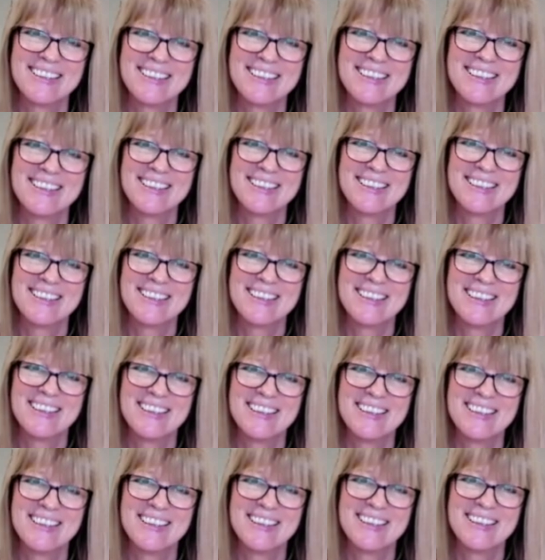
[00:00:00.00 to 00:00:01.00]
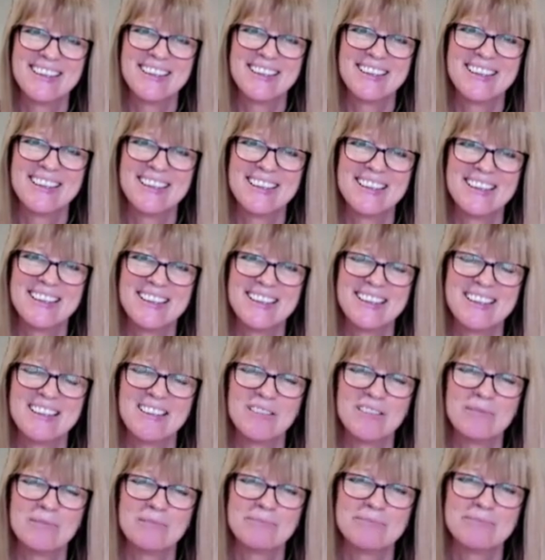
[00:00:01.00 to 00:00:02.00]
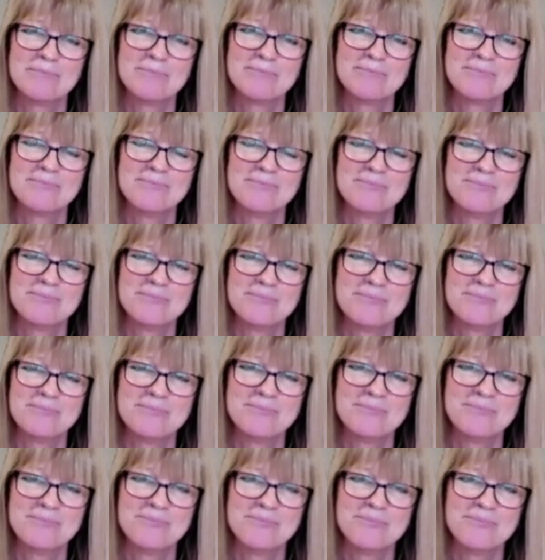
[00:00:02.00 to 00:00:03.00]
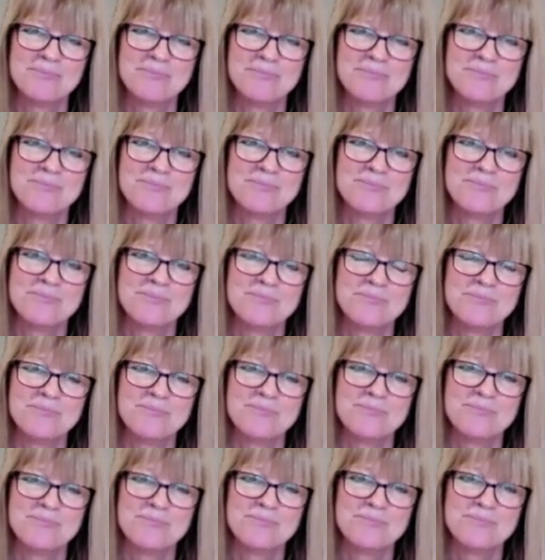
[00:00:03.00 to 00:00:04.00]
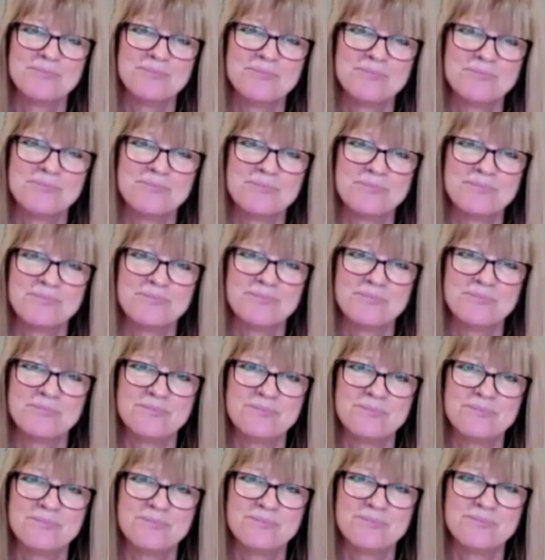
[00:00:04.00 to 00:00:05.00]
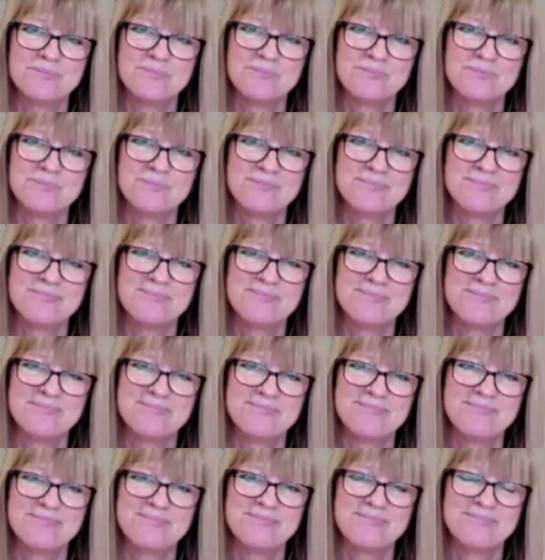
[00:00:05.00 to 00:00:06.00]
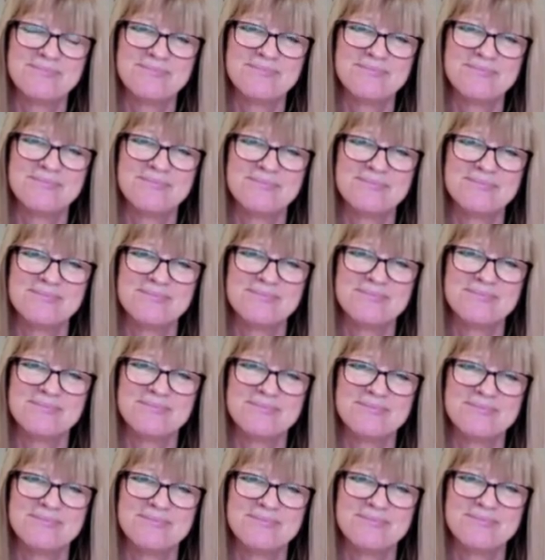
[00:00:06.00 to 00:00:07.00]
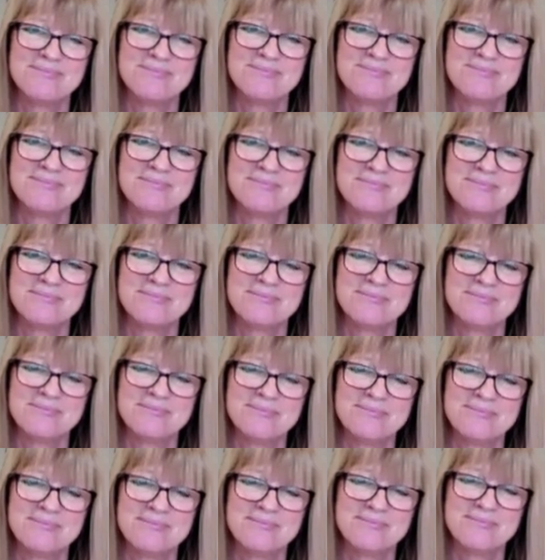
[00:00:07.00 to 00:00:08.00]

No words are spoken by the person on screen.